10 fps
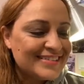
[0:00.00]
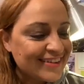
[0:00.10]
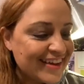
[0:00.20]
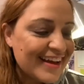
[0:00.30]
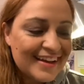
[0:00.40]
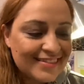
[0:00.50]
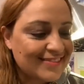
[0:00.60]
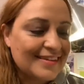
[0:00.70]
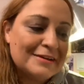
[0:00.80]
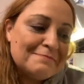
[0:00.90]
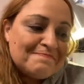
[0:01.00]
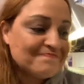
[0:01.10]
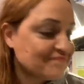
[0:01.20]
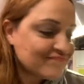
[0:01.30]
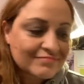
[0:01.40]
So yeah, it's
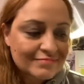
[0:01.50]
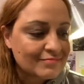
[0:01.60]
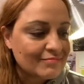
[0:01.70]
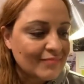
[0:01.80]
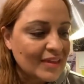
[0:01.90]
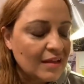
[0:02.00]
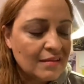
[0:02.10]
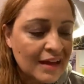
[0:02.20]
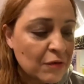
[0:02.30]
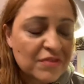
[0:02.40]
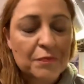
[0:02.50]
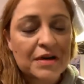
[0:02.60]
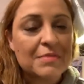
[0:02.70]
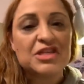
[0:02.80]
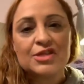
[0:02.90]
that was
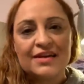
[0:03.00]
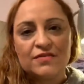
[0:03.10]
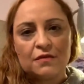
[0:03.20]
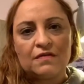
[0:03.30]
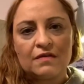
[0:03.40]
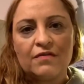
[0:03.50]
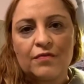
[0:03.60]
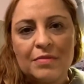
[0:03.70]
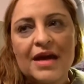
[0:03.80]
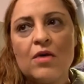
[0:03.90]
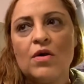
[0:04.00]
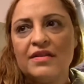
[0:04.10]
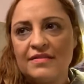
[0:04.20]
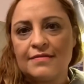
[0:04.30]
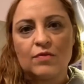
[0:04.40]
pretty much day 2. So from now
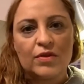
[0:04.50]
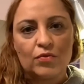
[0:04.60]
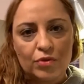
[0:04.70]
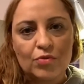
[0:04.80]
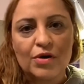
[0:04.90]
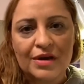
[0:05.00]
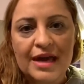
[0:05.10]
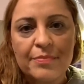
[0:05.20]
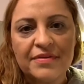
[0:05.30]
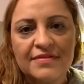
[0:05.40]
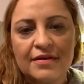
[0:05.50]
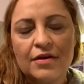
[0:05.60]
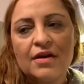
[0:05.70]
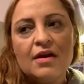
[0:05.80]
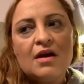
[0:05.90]
on, this is when the real work happens.
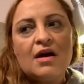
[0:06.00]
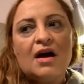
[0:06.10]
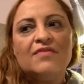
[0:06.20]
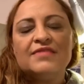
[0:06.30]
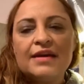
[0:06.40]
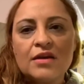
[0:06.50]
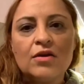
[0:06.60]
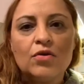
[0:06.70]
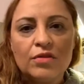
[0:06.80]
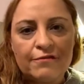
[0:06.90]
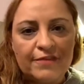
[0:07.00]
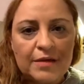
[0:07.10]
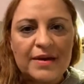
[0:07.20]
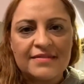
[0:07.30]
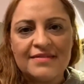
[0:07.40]
So I've taken on all the
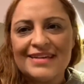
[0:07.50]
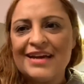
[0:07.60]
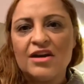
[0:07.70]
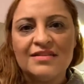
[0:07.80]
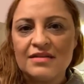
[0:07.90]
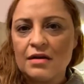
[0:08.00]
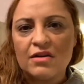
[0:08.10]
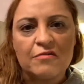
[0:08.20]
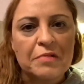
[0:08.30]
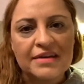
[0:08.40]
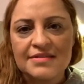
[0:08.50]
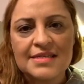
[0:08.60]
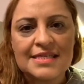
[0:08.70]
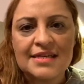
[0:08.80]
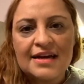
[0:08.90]
feedback to date. I did a lot of
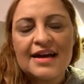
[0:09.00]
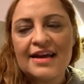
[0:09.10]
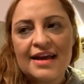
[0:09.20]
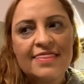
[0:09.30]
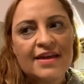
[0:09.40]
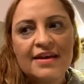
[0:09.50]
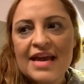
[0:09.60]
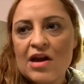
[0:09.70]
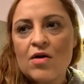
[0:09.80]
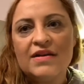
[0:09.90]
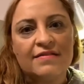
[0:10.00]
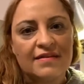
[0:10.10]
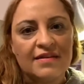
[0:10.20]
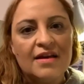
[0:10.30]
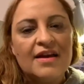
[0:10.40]
practicing today, and then now
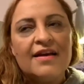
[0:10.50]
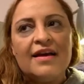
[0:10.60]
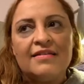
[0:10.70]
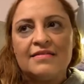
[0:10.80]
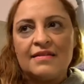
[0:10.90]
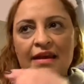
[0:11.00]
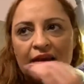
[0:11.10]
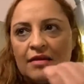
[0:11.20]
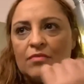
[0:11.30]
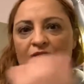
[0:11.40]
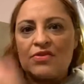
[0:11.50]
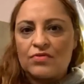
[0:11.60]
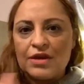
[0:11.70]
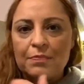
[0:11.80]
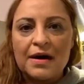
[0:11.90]
it's getting my
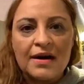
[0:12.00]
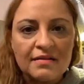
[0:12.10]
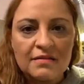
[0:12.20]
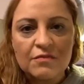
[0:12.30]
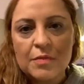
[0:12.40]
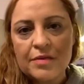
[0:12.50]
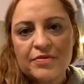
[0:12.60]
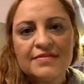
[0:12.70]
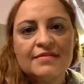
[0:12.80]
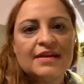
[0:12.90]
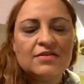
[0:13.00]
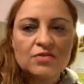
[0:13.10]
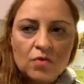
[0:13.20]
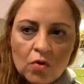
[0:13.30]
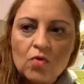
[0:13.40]
3 parts of my
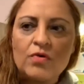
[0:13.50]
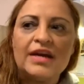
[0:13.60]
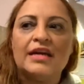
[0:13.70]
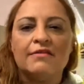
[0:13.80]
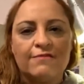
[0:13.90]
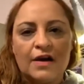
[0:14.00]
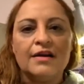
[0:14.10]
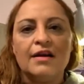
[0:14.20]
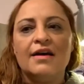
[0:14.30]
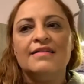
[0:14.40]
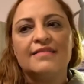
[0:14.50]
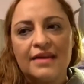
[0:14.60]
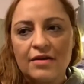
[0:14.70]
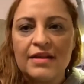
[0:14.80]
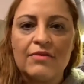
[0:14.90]
presentation all ready and finalized,
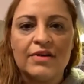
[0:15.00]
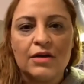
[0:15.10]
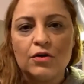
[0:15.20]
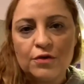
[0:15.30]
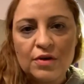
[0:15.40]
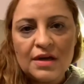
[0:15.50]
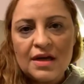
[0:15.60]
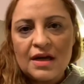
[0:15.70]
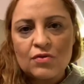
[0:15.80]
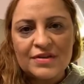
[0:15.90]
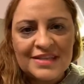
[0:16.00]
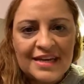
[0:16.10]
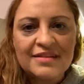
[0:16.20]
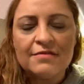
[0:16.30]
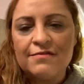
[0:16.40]
getting that ready, all
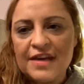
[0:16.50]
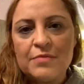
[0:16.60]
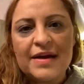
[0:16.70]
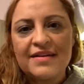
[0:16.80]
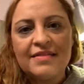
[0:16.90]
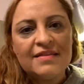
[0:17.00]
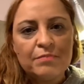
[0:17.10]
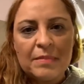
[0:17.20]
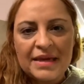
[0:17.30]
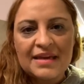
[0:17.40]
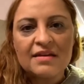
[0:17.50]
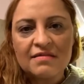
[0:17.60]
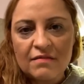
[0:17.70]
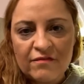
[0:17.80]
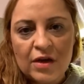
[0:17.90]
critiqued and feedback, and then making a
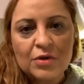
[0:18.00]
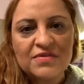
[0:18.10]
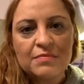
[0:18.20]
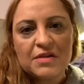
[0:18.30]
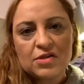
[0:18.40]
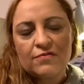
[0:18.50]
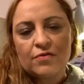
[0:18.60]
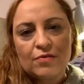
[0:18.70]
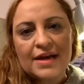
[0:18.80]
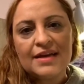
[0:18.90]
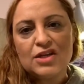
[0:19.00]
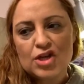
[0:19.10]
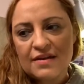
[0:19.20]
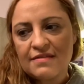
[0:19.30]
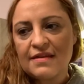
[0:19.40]
final submission for Ray and
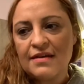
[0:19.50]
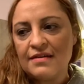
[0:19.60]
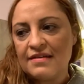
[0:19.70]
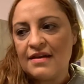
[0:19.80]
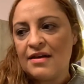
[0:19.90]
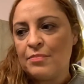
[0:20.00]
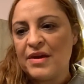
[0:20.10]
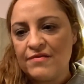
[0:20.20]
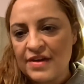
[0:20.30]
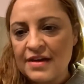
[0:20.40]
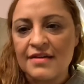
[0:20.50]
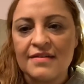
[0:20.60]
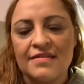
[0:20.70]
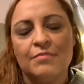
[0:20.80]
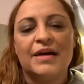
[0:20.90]
Jess and Pete
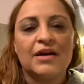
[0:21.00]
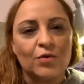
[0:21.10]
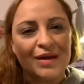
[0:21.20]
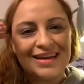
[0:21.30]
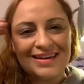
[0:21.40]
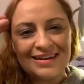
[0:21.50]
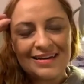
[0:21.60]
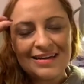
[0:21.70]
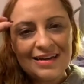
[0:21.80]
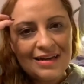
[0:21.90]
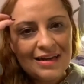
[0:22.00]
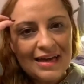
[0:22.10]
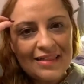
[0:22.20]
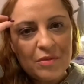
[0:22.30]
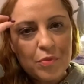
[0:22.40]
Vargas and Pat Quinn
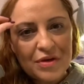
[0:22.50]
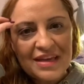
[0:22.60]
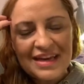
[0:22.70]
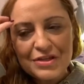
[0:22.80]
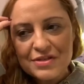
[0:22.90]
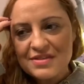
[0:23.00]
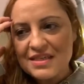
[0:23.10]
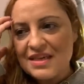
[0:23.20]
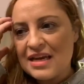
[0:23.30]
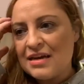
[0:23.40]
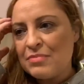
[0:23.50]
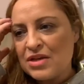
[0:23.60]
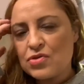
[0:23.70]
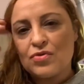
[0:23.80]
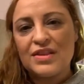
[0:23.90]
and the booking agency, and
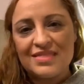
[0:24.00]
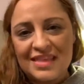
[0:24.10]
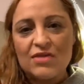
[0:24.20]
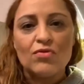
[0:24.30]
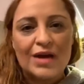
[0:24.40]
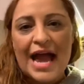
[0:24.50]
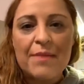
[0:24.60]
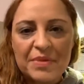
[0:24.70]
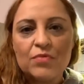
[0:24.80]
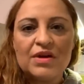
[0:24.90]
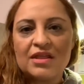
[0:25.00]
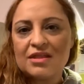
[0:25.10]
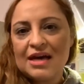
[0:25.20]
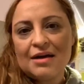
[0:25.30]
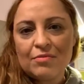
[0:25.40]
make sure that they're all happy
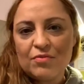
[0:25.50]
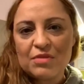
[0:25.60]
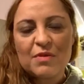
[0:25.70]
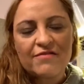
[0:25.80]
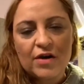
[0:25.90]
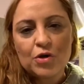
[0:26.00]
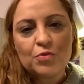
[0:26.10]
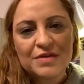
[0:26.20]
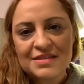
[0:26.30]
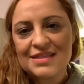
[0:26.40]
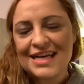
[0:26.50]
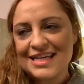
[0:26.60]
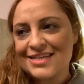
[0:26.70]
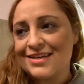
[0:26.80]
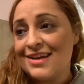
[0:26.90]
with my final
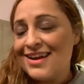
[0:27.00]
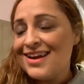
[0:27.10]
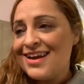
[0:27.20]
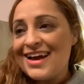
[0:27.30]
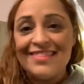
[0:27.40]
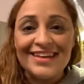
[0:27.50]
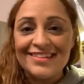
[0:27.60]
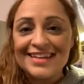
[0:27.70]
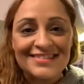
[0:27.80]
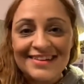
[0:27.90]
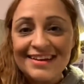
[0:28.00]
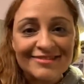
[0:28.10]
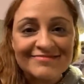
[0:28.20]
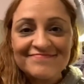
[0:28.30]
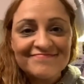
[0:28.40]
presentation. And then that's
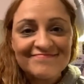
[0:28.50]
it.